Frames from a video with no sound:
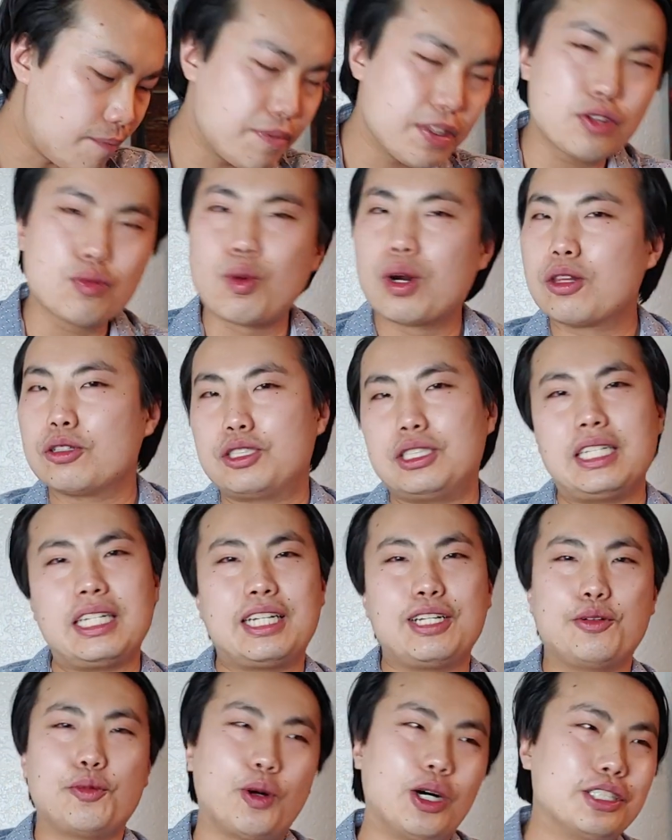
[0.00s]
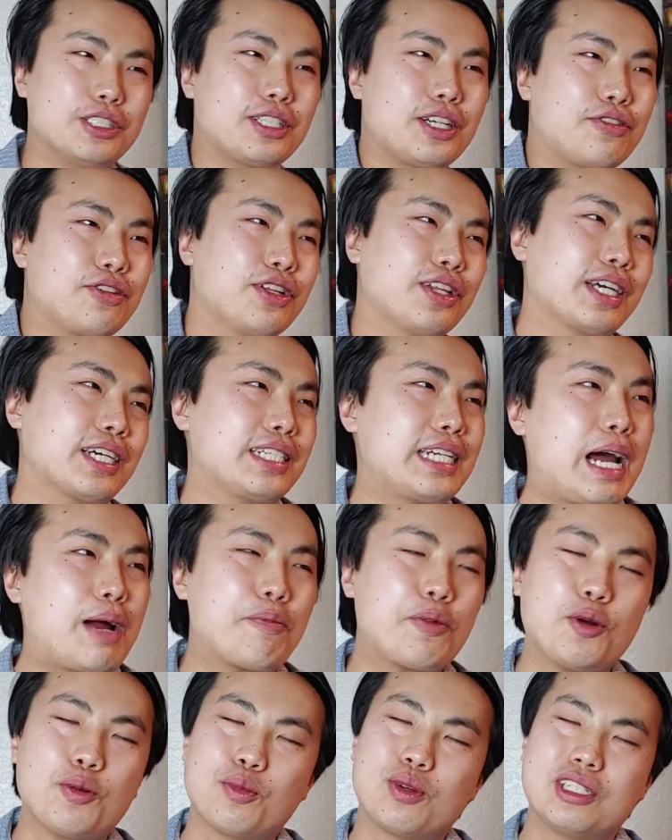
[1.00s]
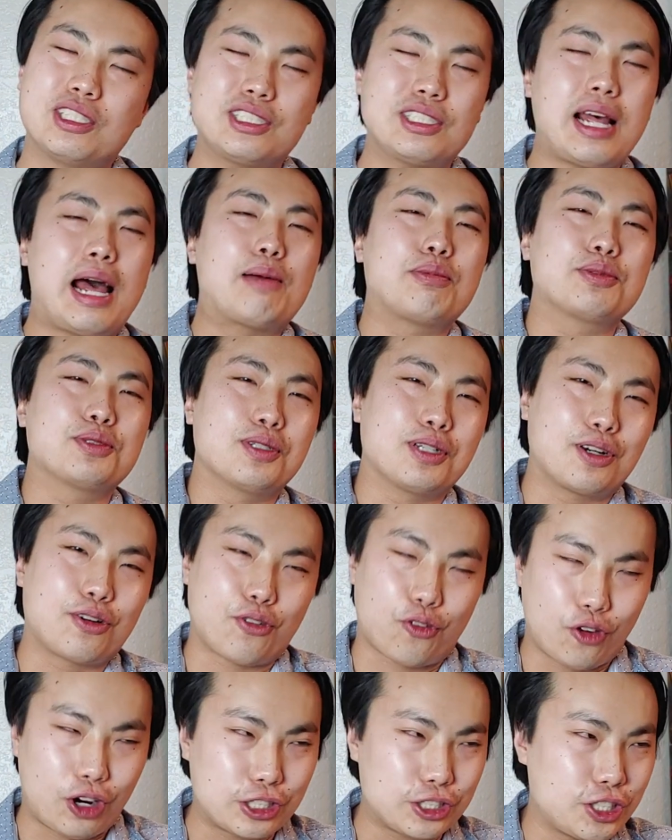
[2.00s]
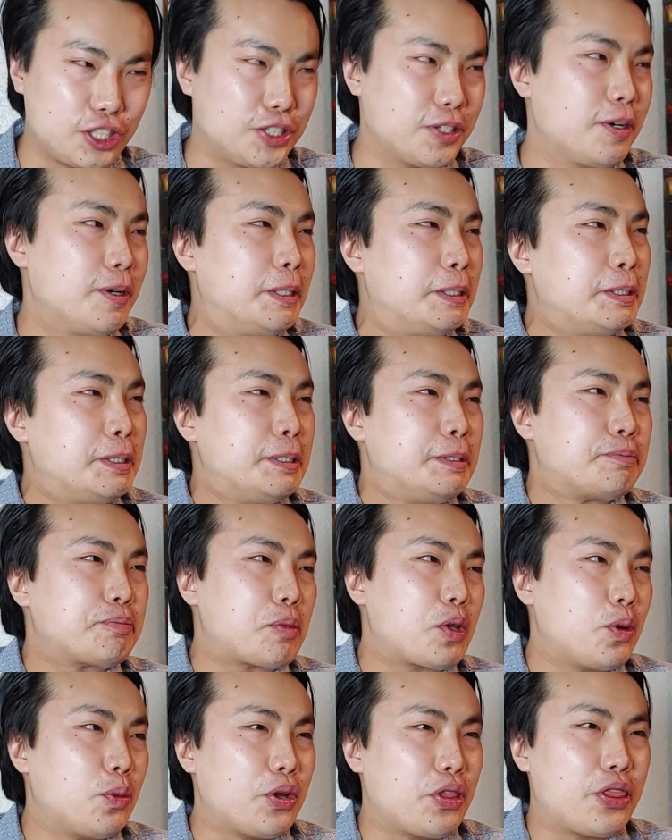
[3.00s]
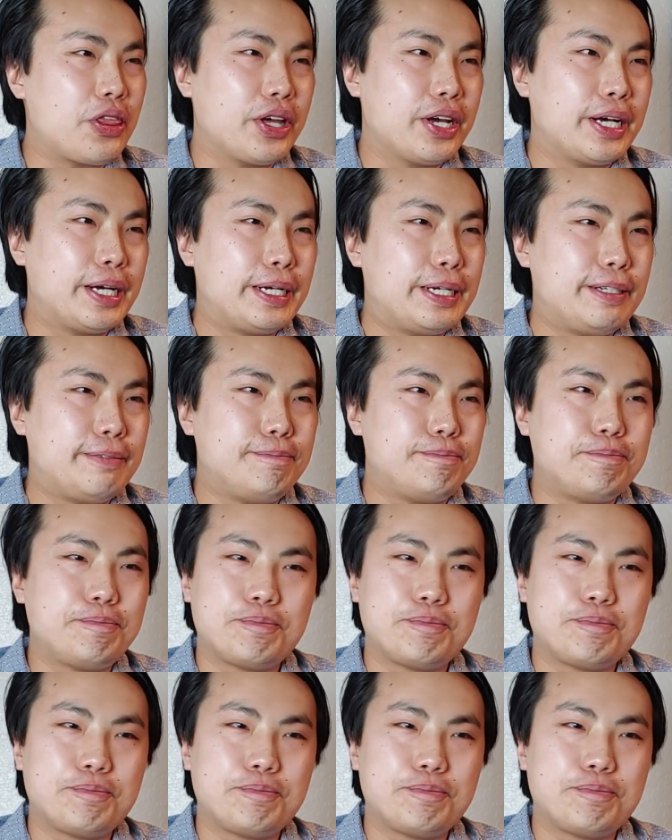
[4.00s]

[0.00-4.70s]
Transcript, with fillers: This is one of those sneaky ones. I feel like a tap room would just absolutely crush it with, I